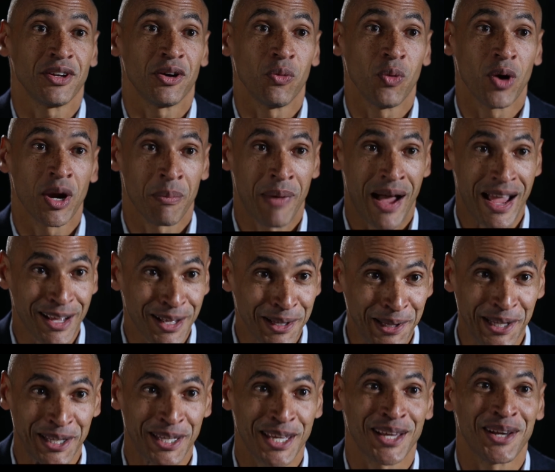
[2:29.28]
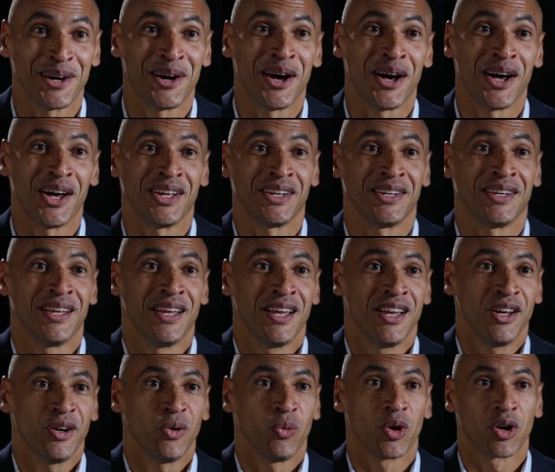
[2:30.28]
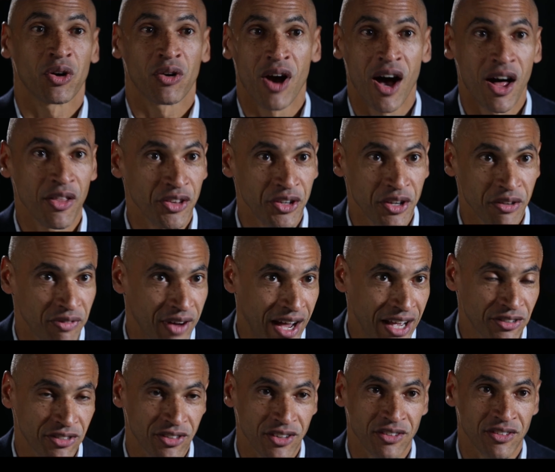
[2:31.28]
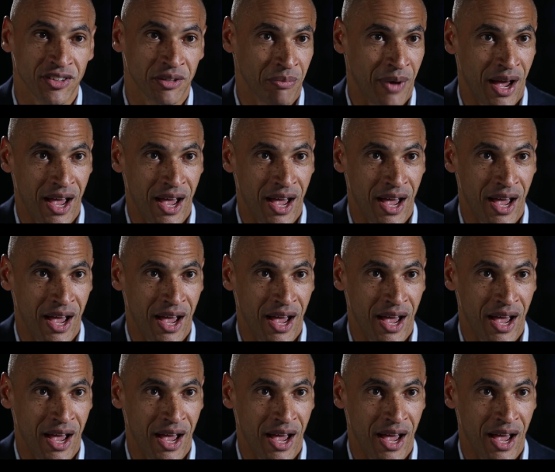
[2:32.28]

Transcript: What am I clicking on? What are all the devices in